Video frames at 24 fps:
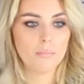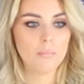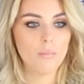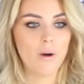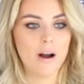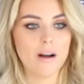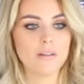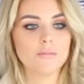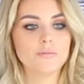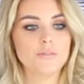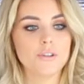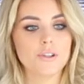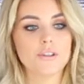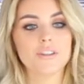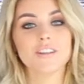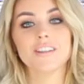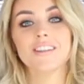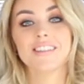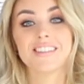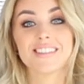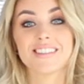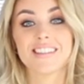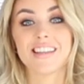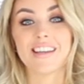well, you
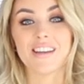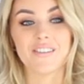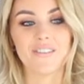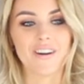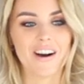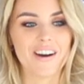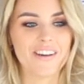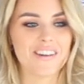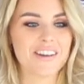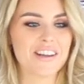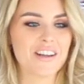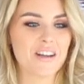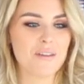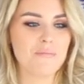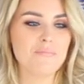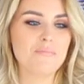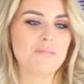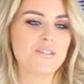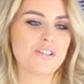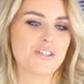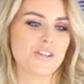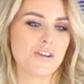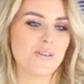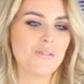can see where it
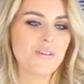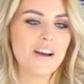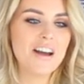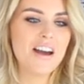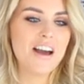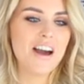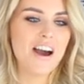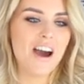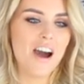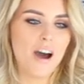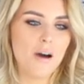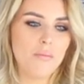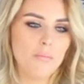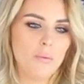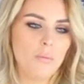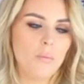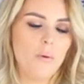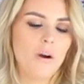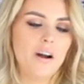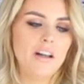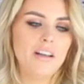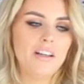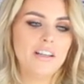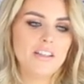comes to. But
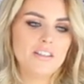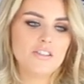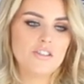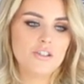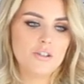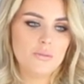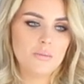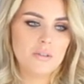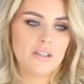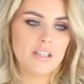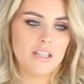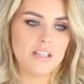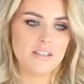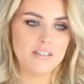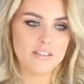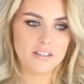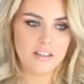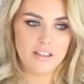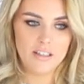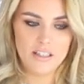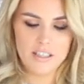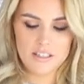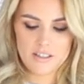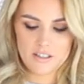what I like to do with these is
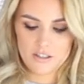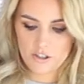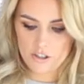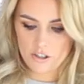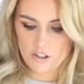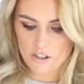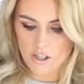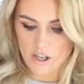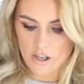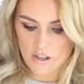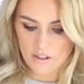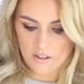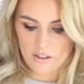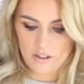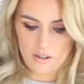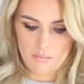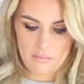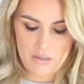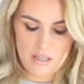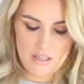I like to just tuck them